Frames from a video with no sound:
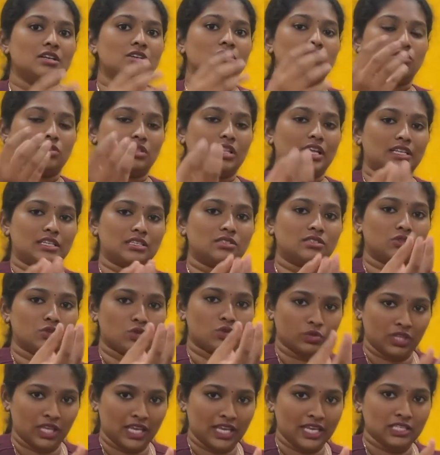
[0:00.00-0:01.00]
So that is
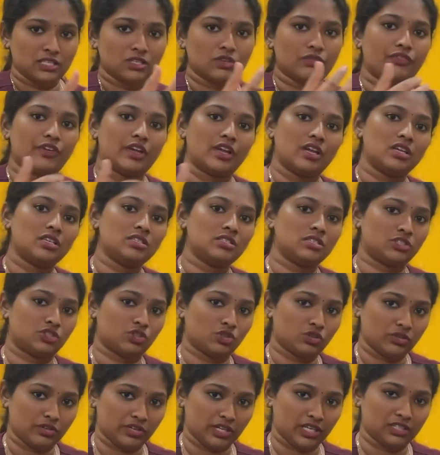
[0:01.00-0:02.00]
through the esophagus it
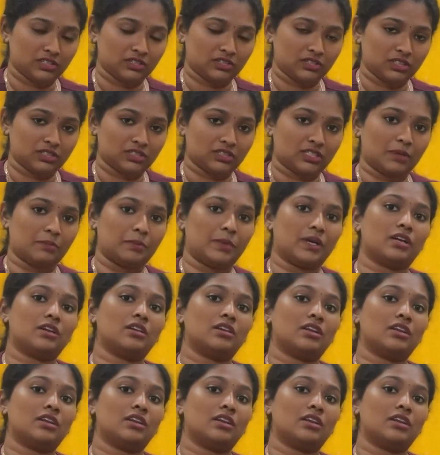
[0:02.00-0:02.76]
should reach the stomach.